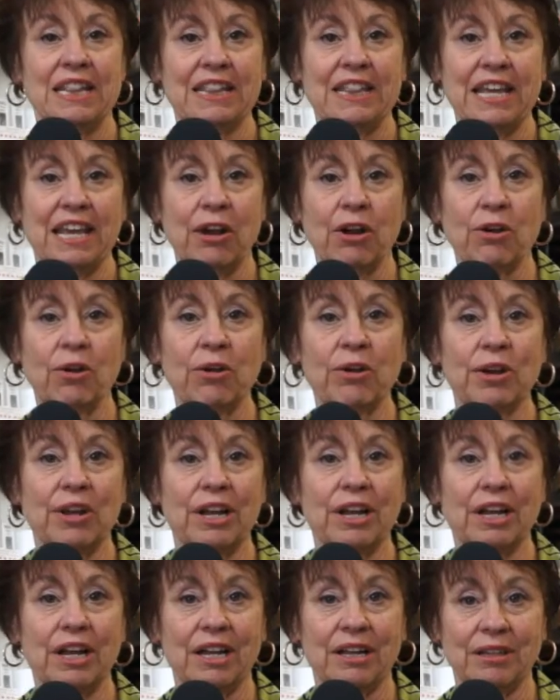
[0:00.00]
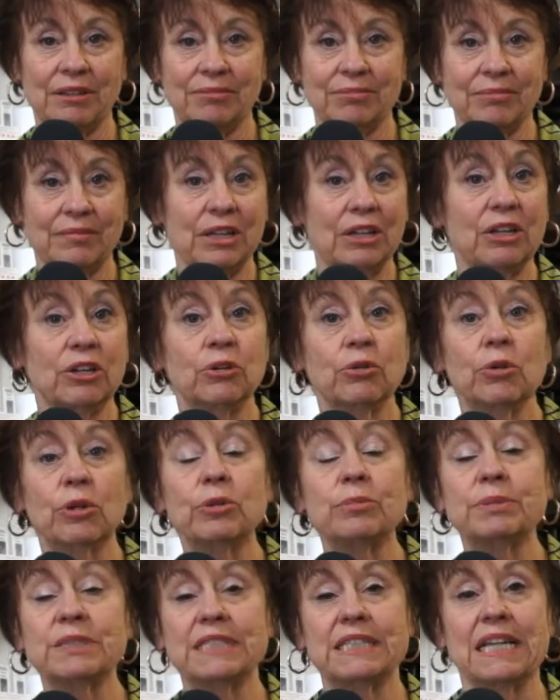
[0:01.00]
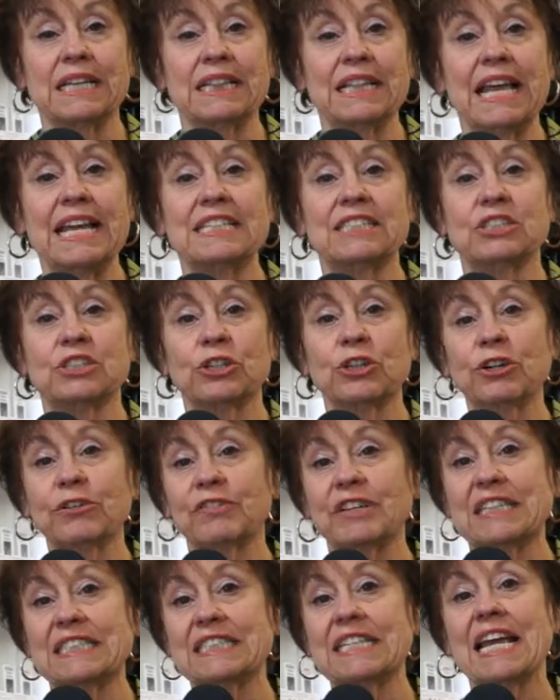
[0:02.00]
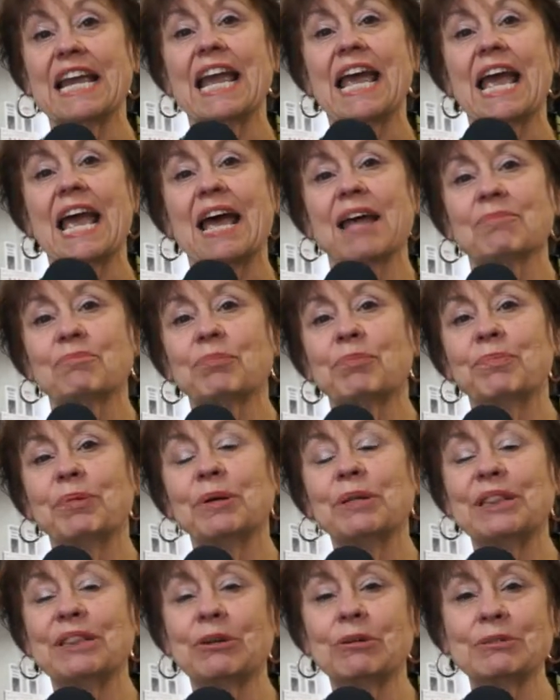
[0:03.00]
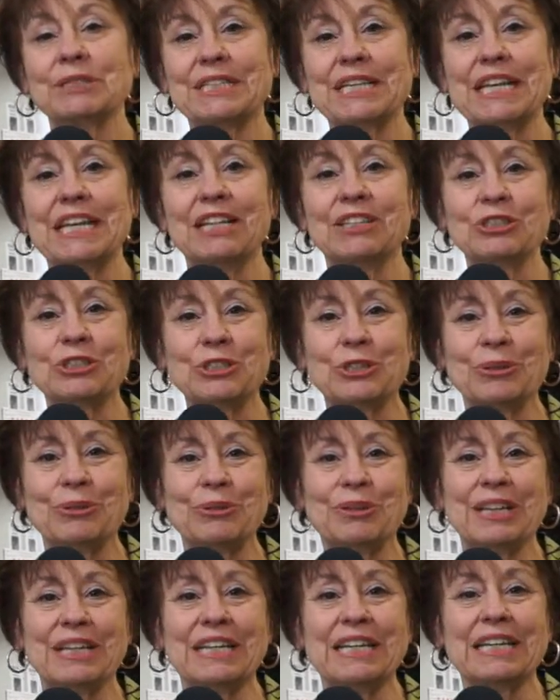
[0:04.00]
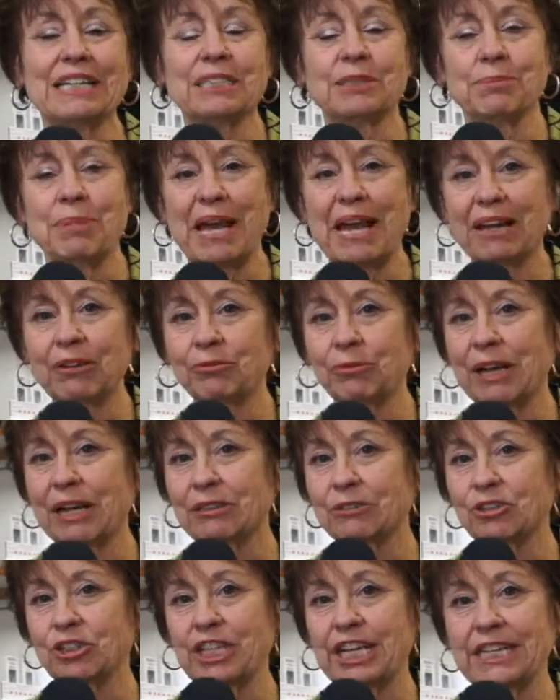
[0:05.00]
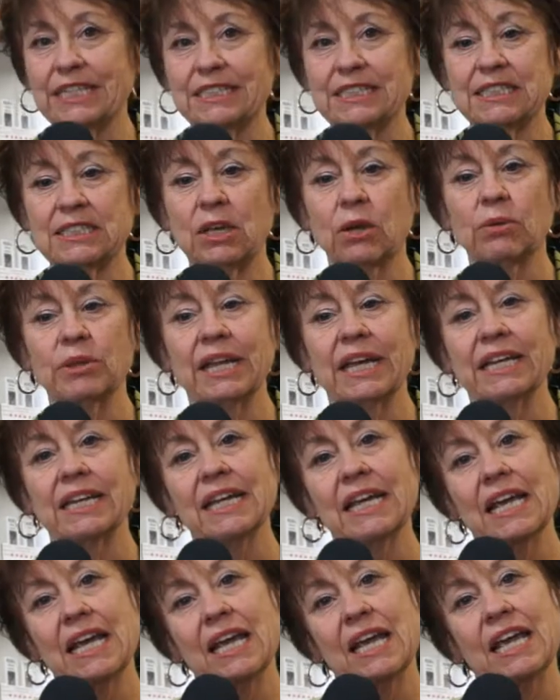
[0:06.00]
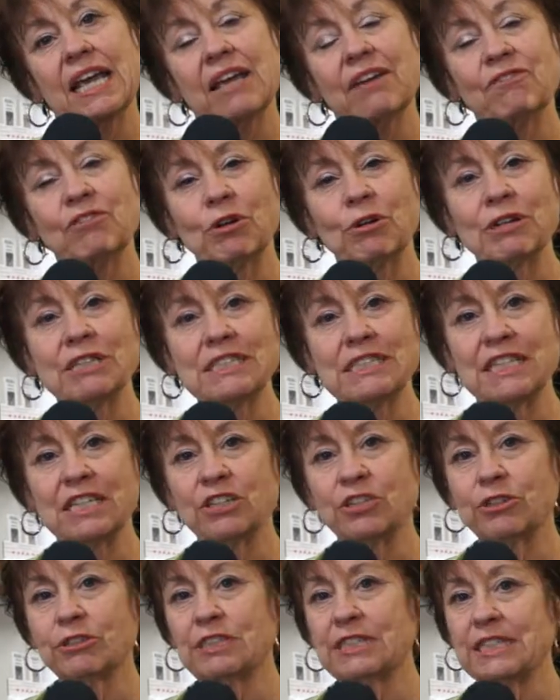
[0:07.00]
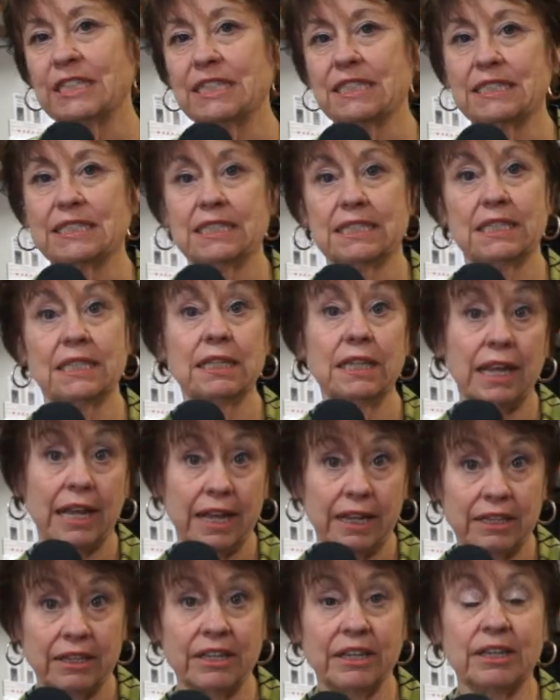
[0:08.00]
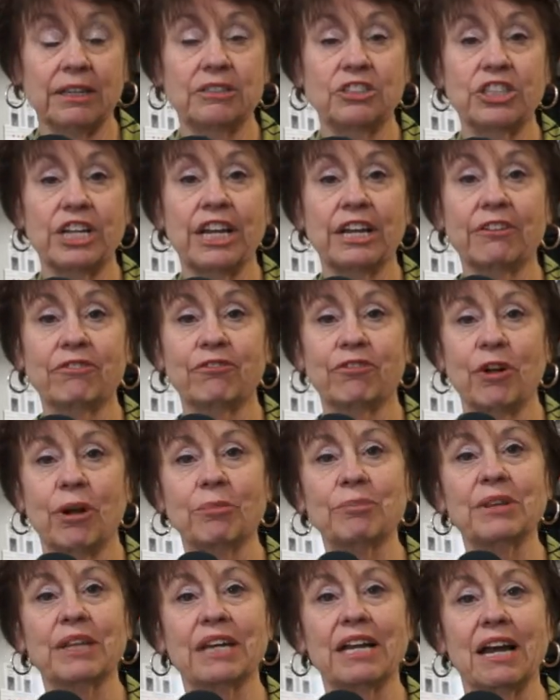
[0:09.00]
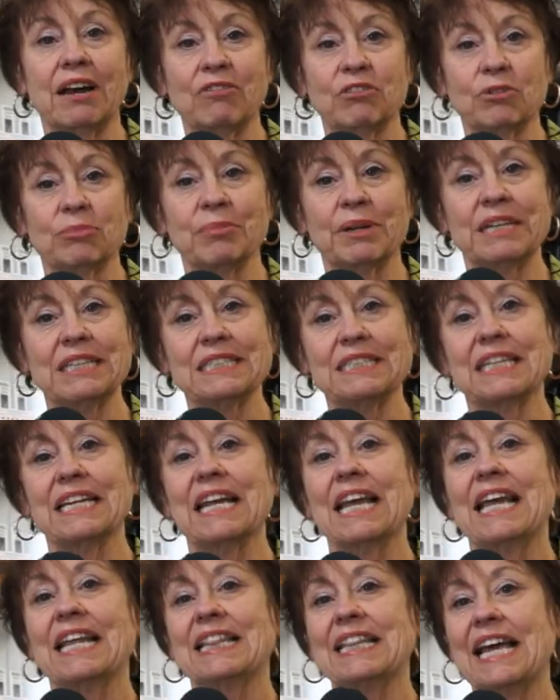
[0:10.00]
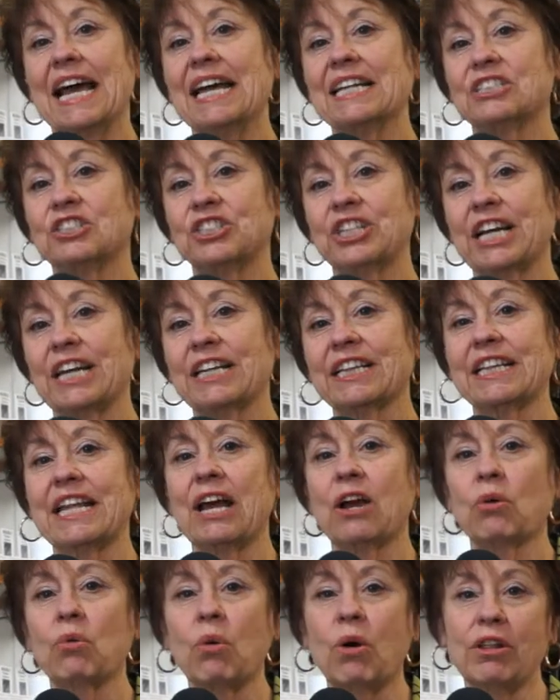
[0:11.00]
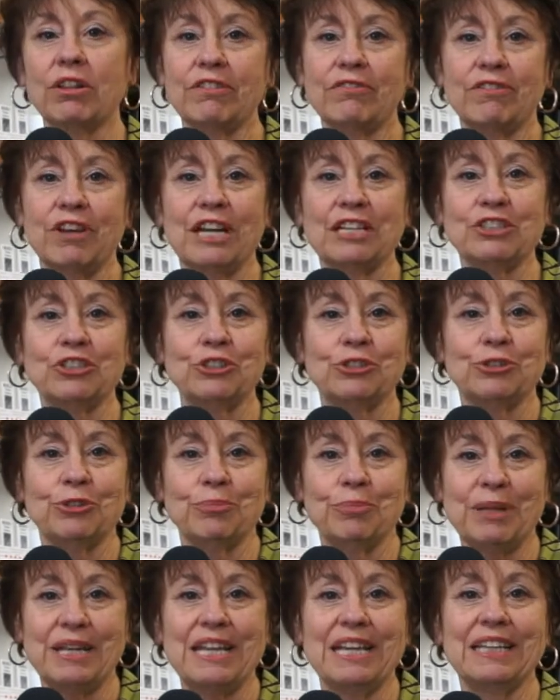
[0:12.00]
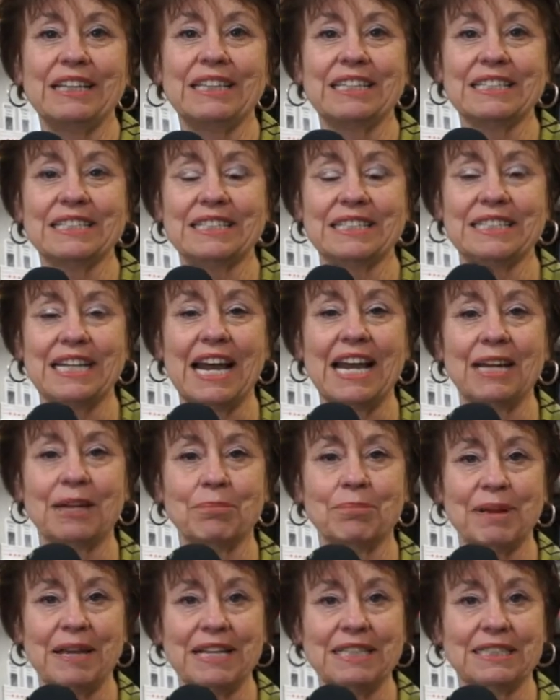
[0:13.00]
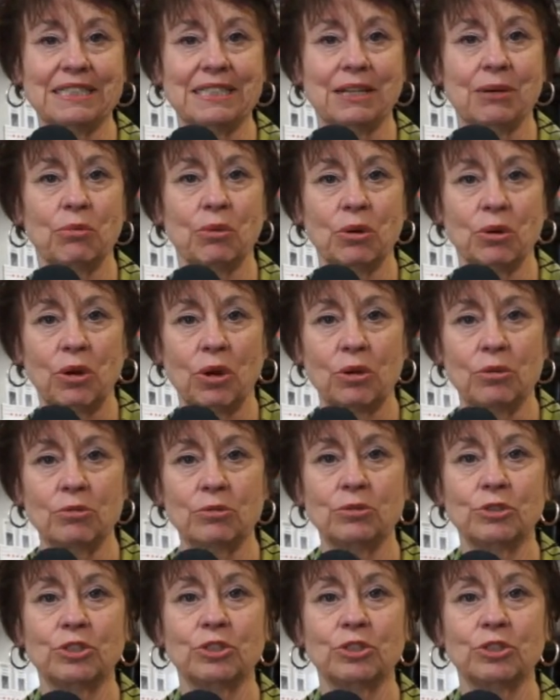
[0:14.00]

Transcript: their uh, groups that they service and put those into the NICS background checks so that if you're a senior citizen and get a check from the government, that check now qualifies you to be in this database that will go